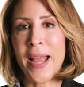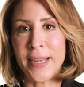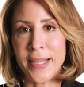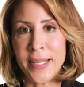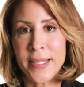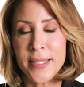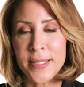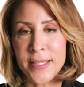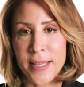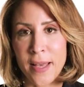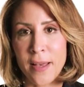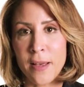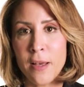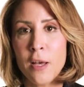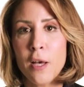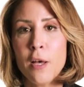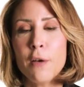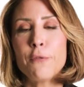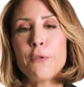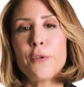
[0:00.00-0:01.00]
an answer
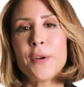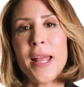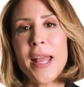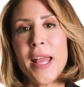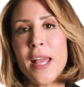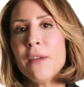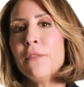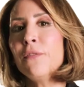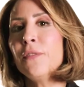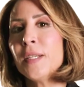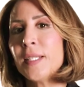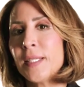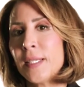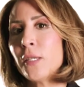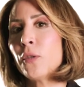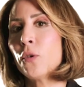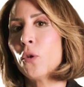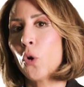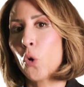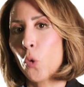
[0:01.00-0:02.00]
for every
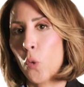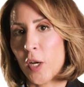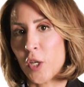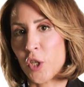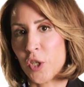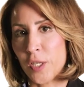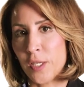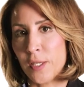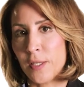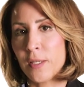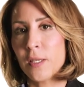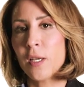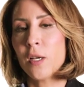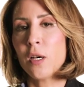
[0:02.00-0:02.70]
single question